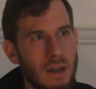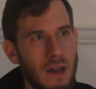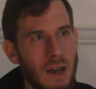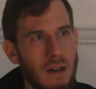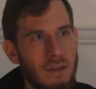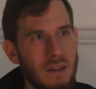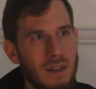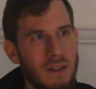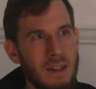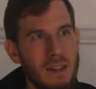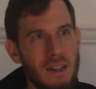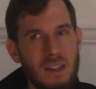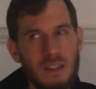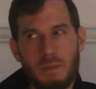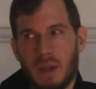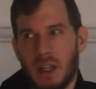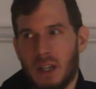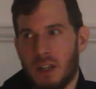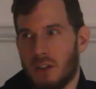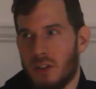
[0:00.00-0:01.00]
Ever since
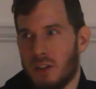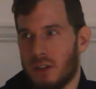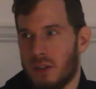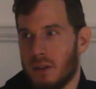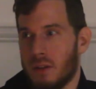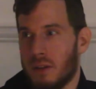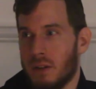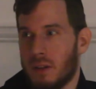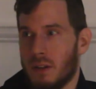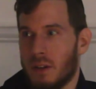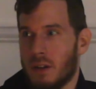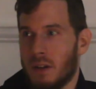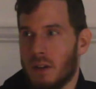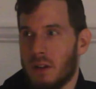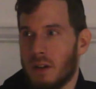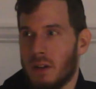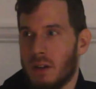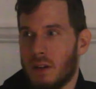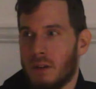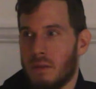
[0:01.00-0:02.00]
speech
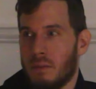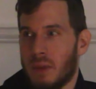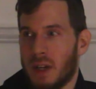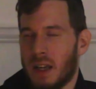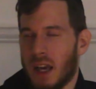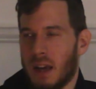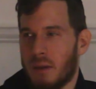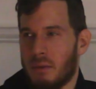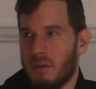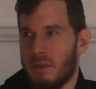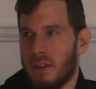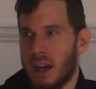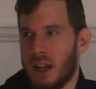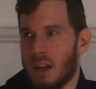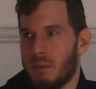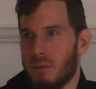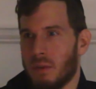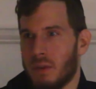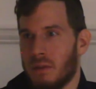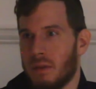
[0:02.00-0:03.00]
became
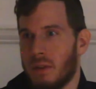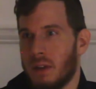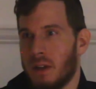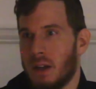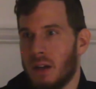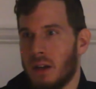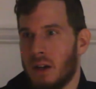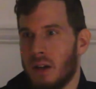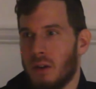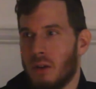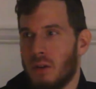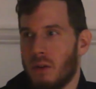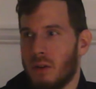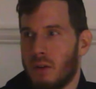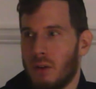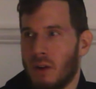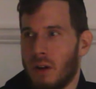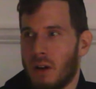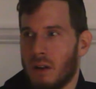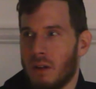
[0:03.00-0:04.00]
available,
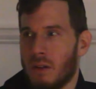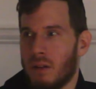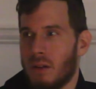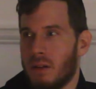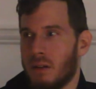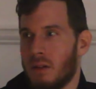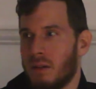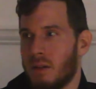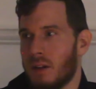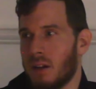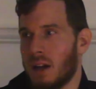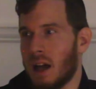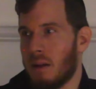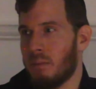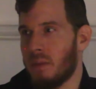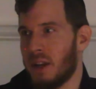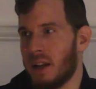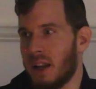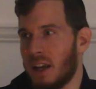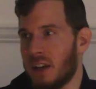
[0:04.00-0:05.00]
all
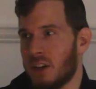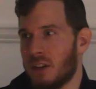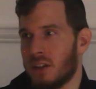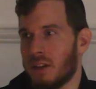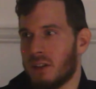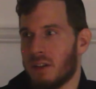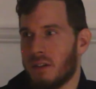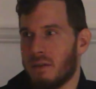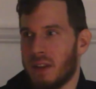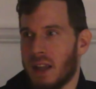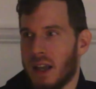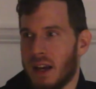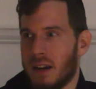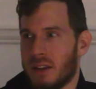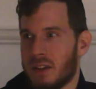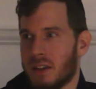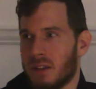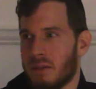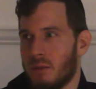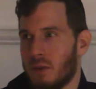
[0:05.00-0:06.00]
combinations of
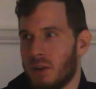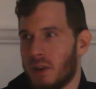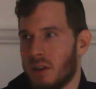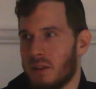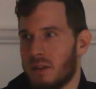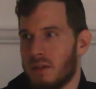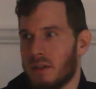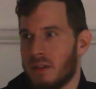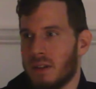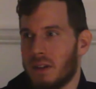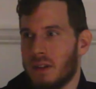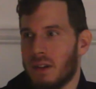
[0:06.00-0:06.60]
letters and words